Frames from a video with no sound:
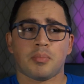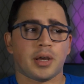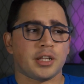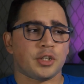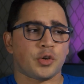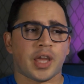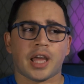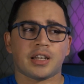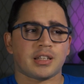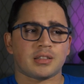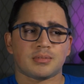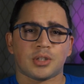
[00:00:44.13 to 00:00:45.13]
But you
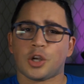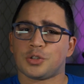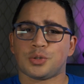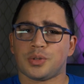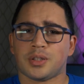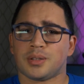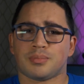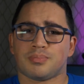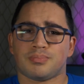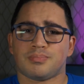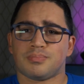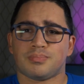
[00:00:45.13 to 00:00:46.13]
can't go to the
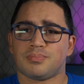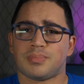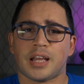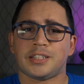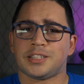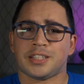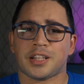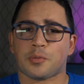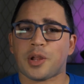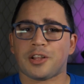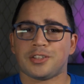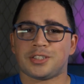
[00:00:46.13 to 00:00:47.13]
entity that
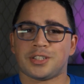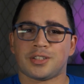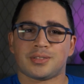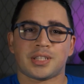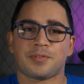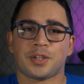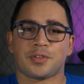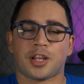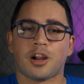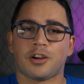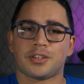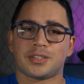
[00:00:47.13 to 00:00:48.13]
regulates the safety of the
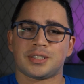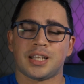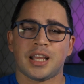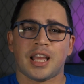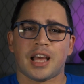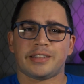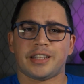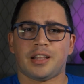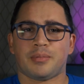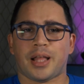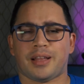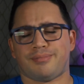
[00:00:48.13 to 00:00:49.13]
cars and tell
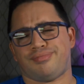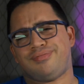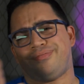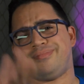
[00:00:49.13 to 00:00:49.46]
them like,